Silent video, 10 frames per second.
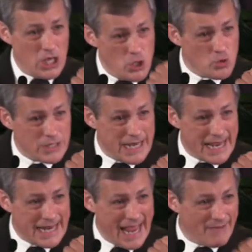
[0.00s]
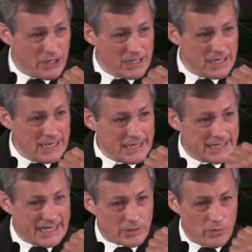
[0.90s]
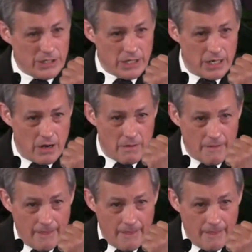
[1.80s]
you can't have it, Gets what He's going to do?